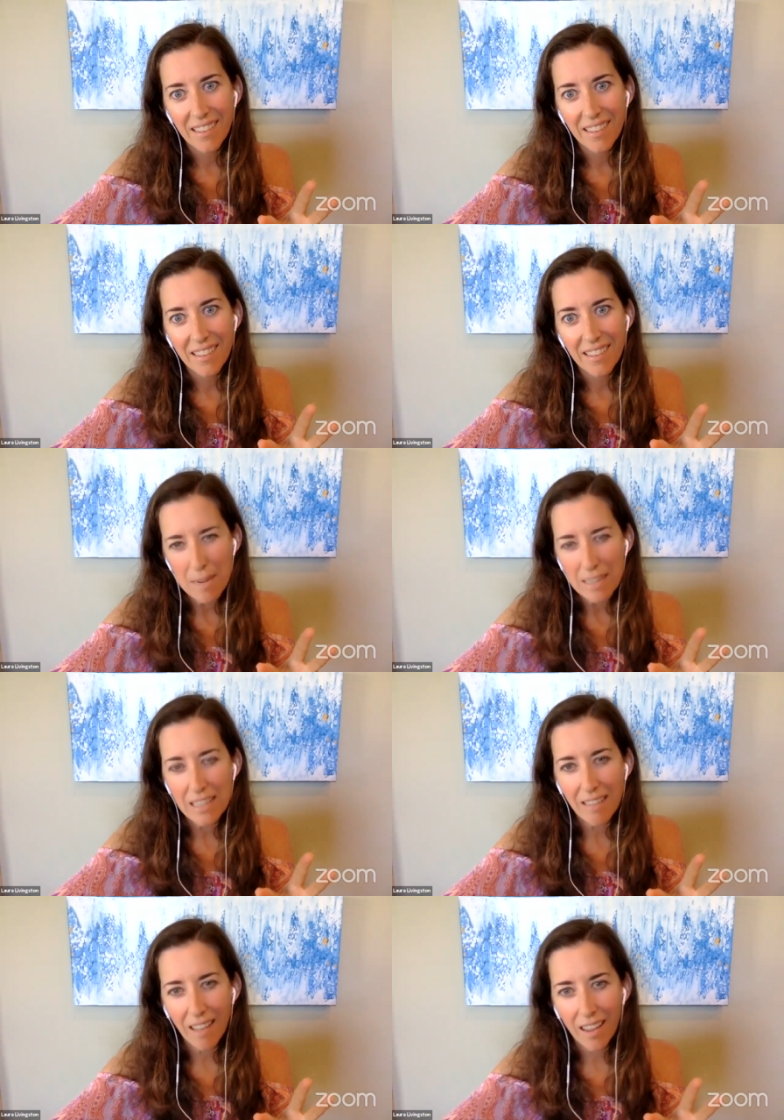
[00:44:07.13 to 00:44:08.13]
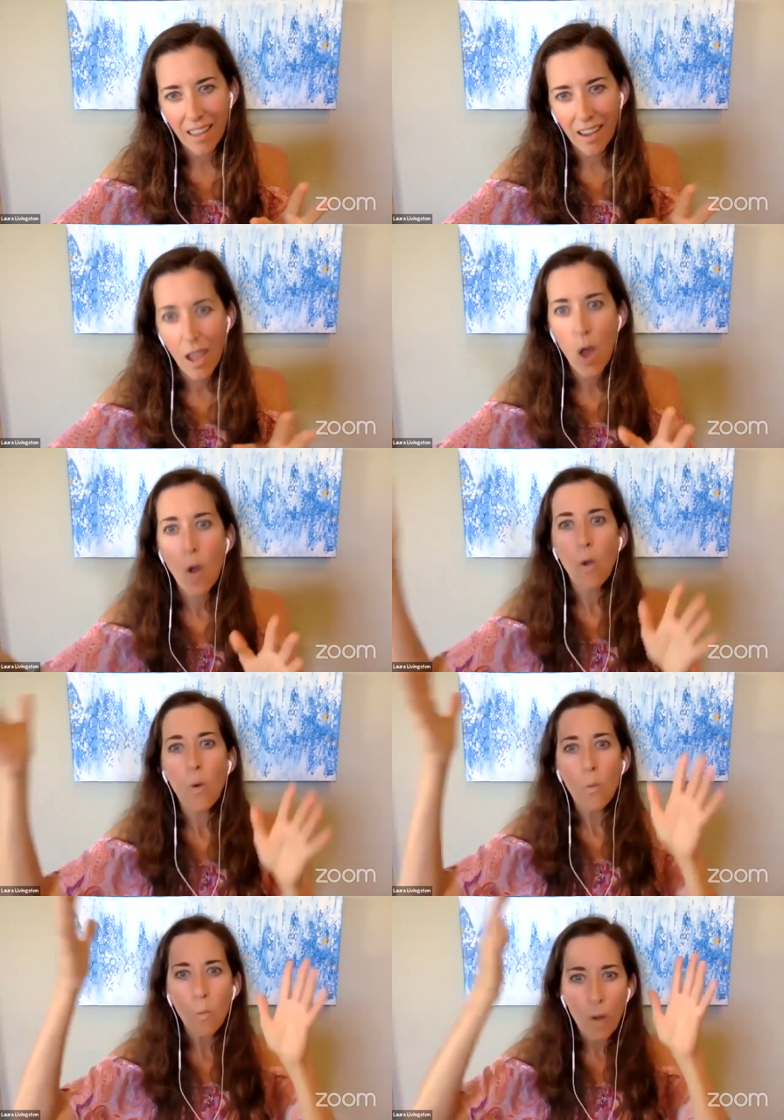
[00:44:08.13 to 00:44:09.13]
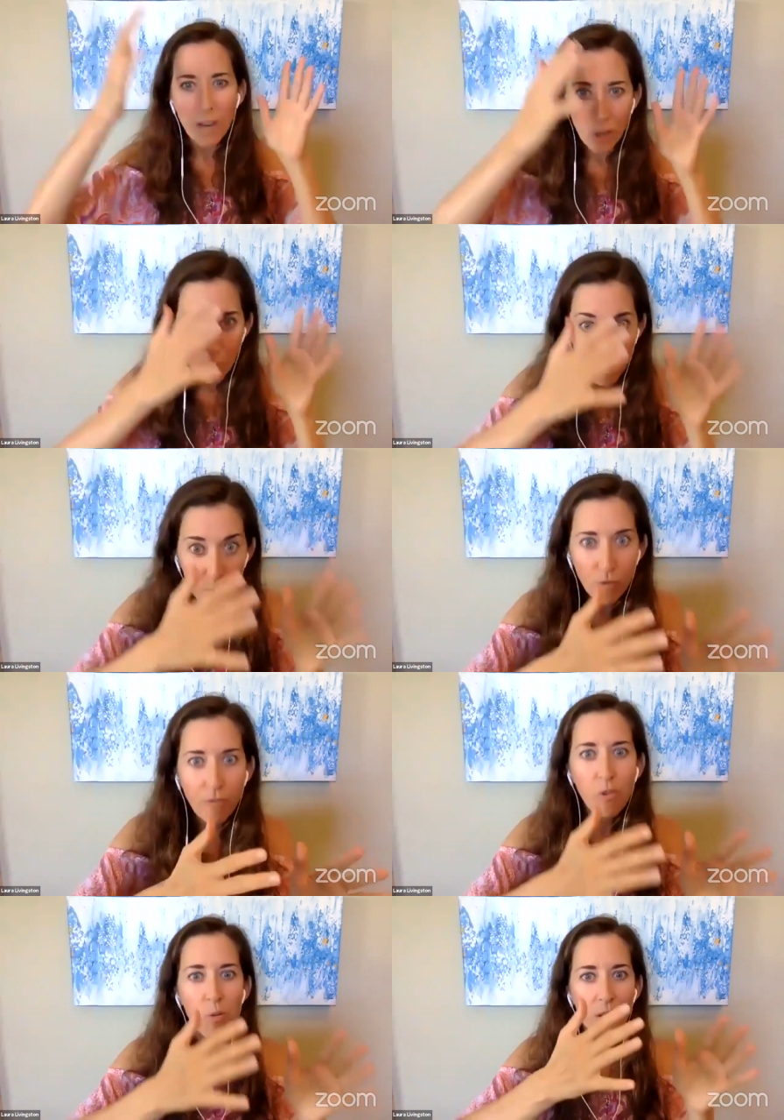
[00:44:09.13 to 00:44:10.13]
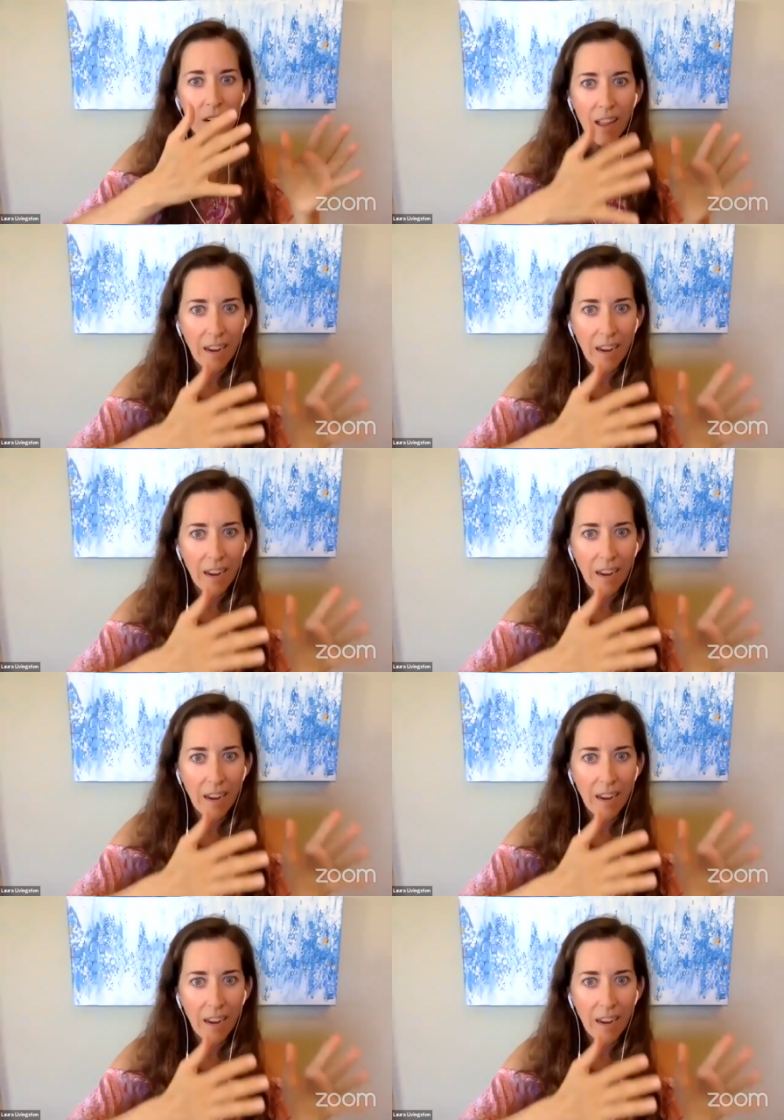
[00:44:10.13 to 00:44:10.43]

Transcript: i'm going to say that again when you move forward and